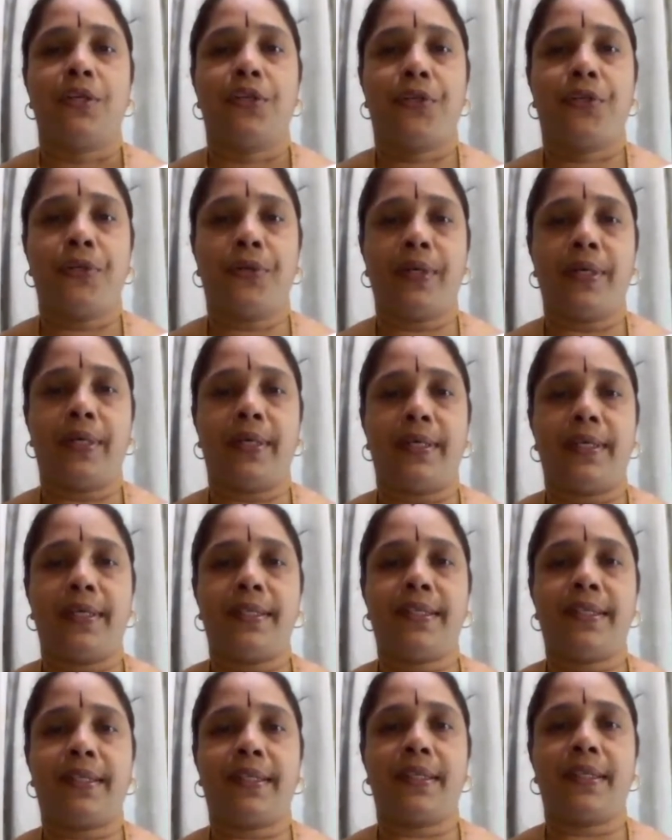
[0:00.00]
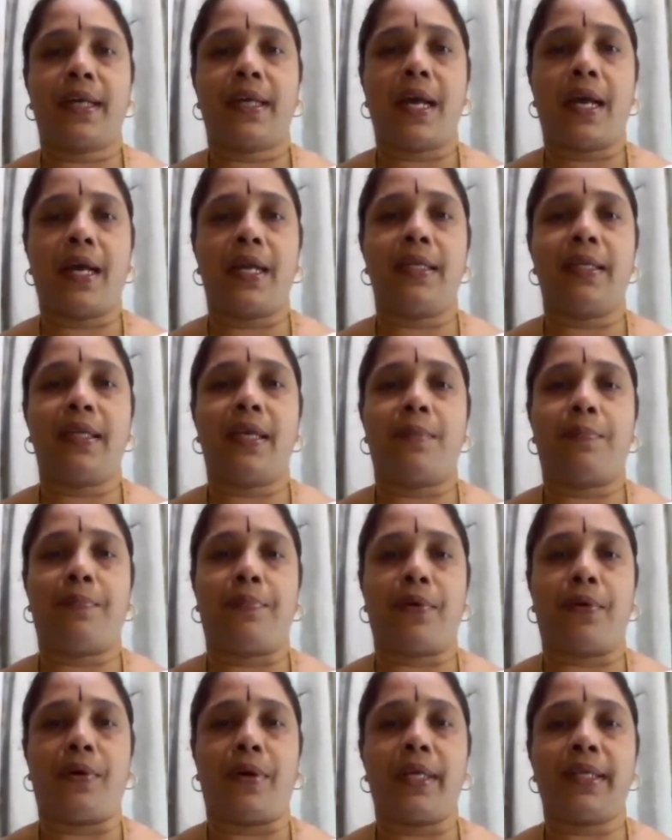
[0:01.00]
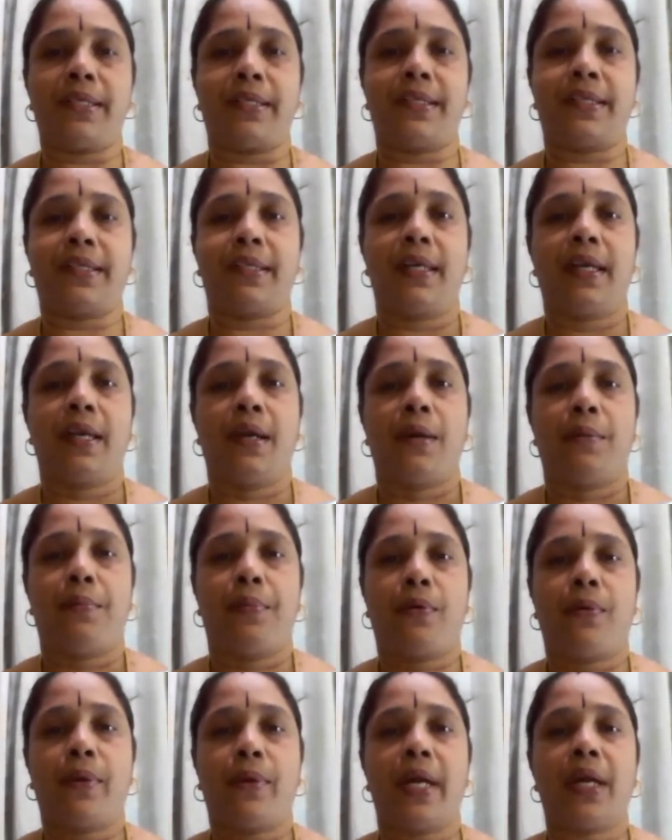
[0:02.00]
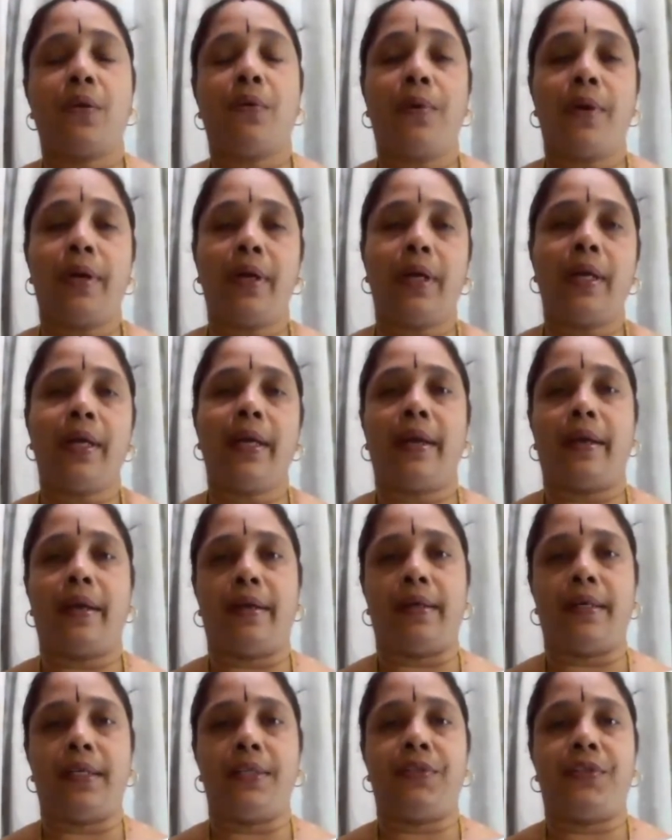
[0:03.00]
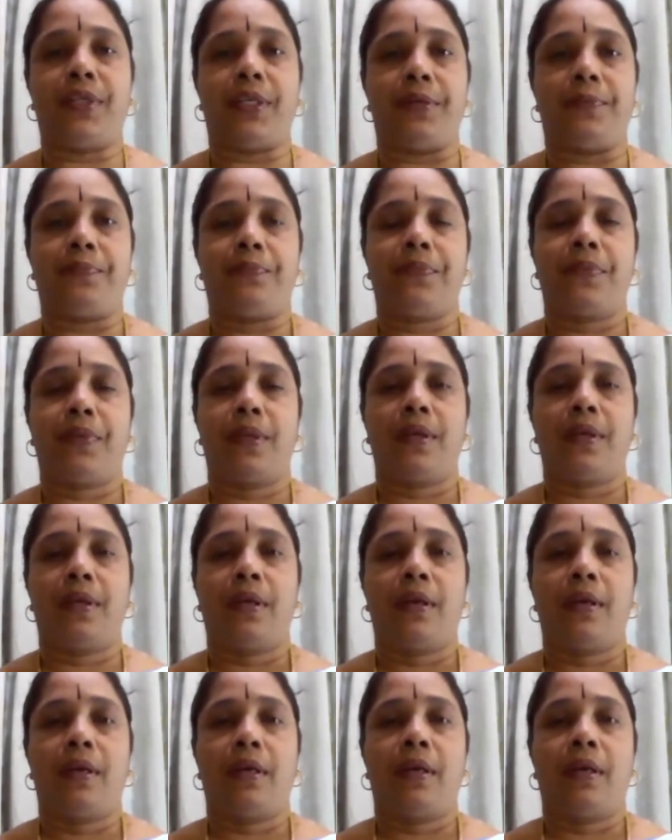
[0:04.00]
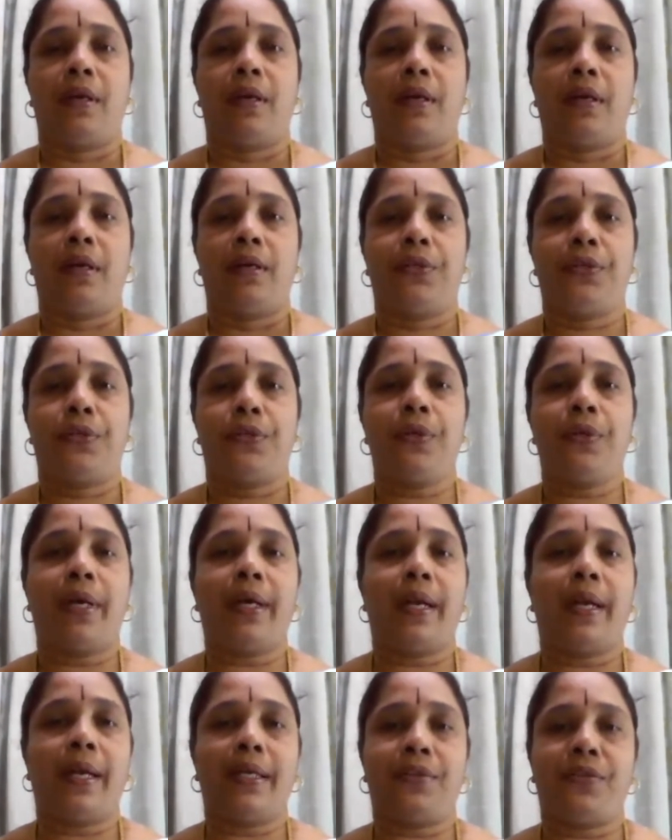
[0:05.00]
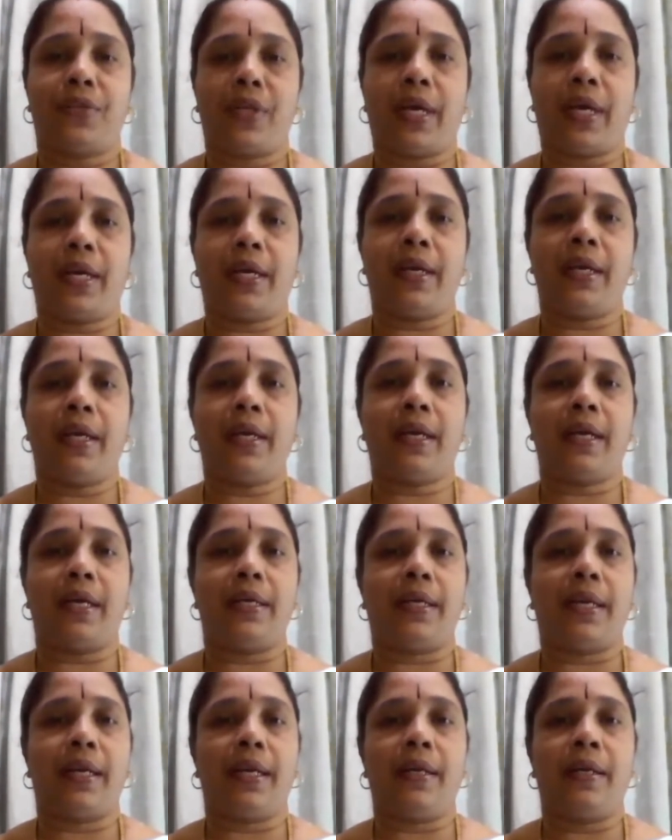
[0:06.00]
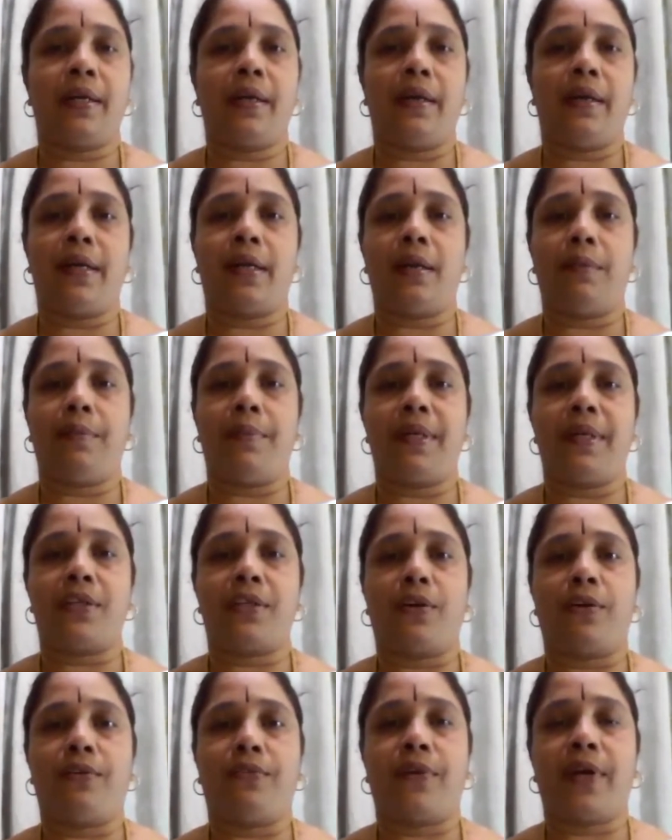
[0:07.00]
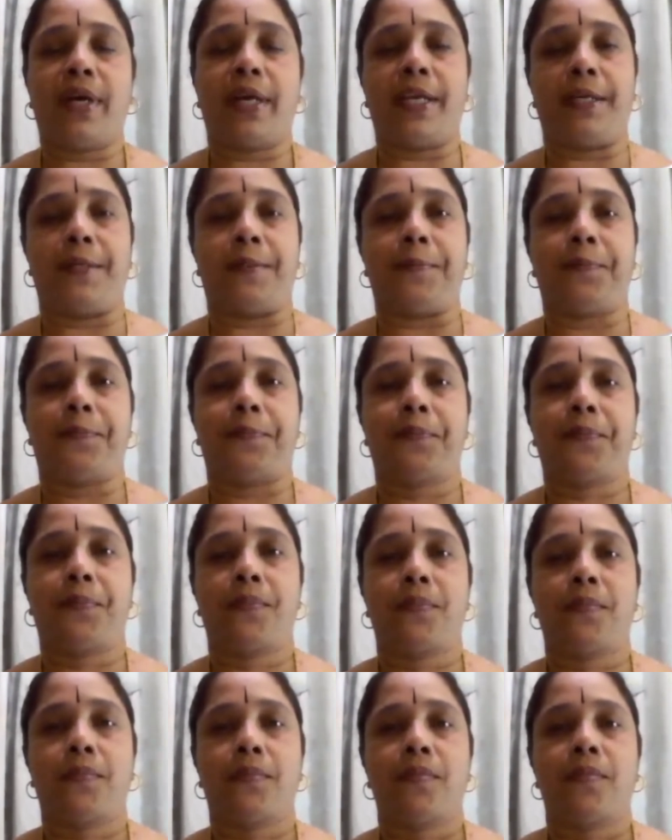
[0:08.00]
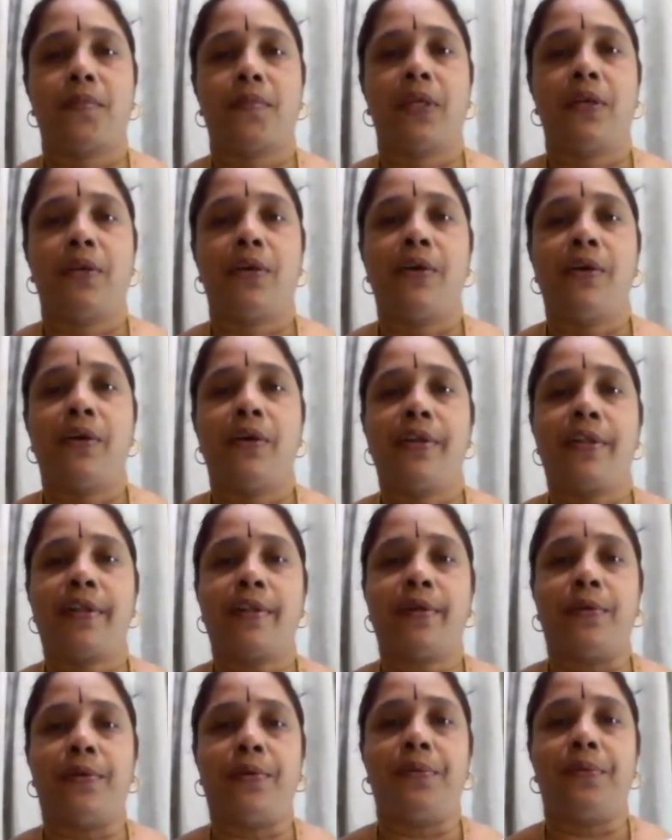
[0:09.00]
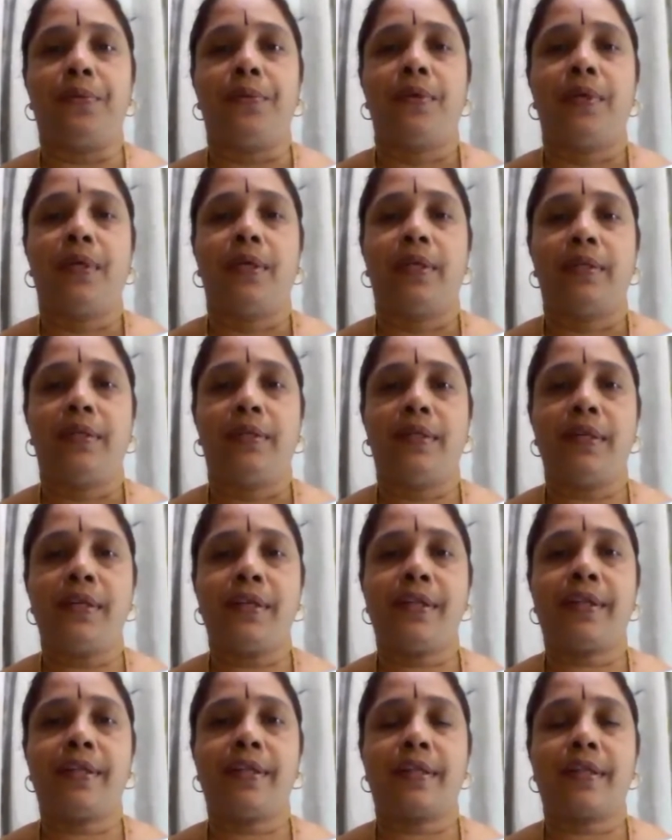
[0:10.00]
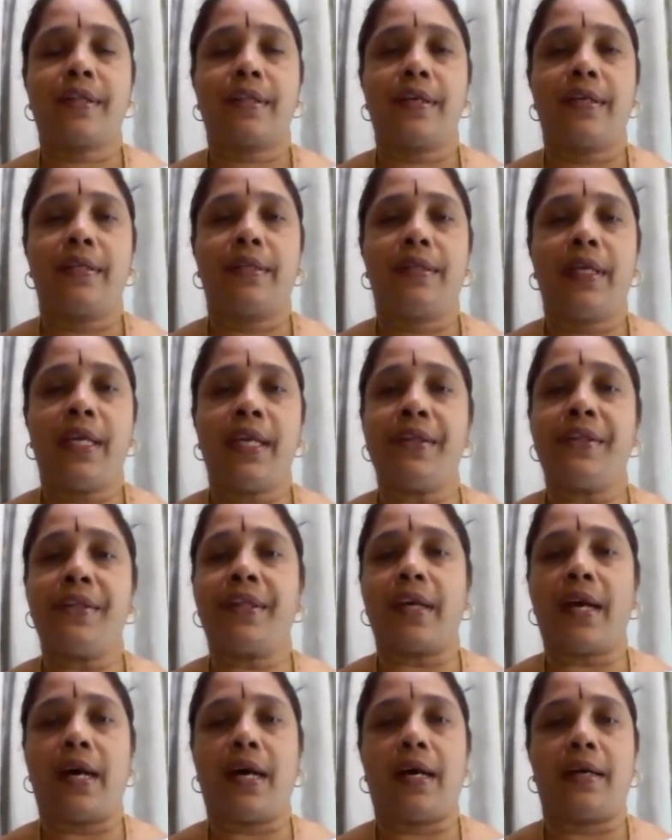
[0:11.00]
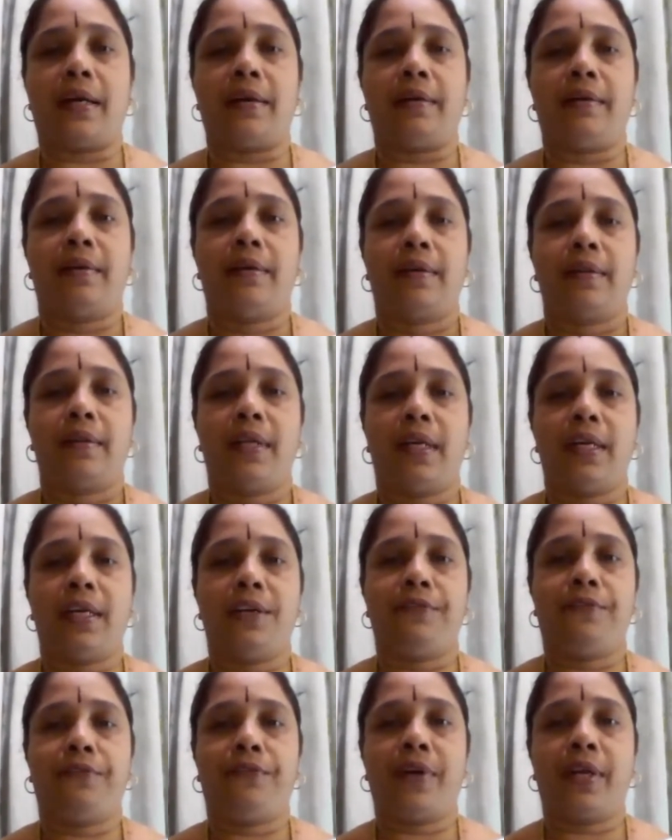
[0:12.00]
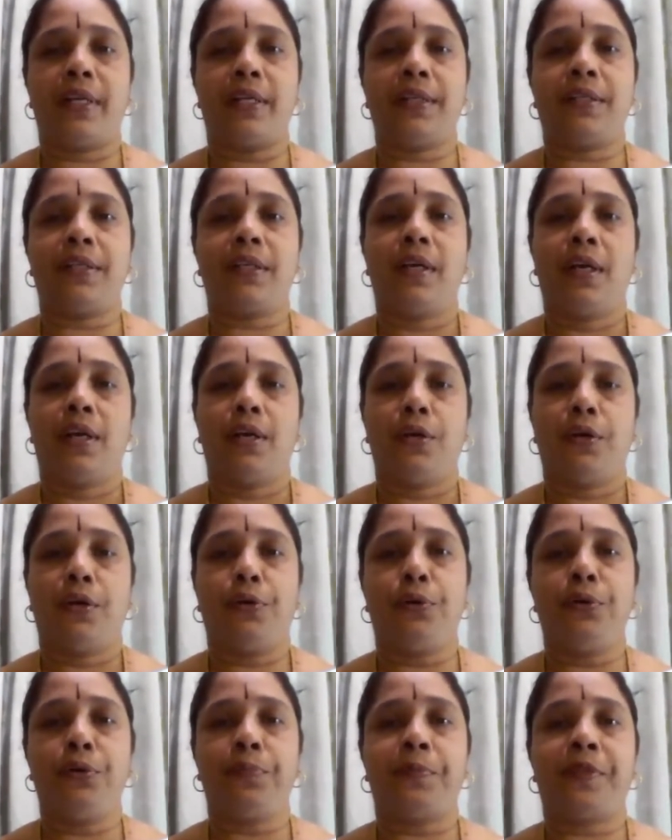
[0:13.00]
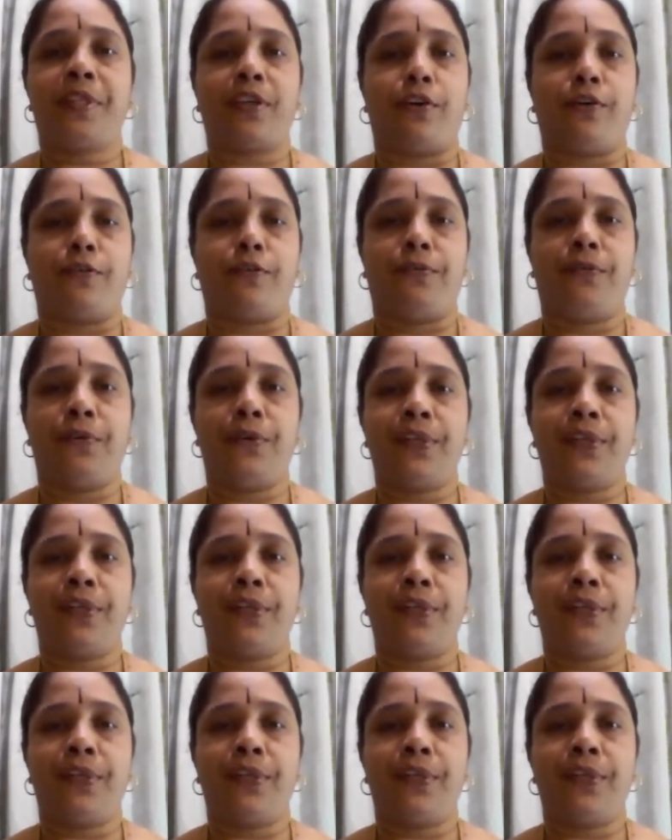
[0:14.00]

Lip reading: Sugars and their products provide only energy. Sugar like jaggery contain little bit of iron. So these are the different groups of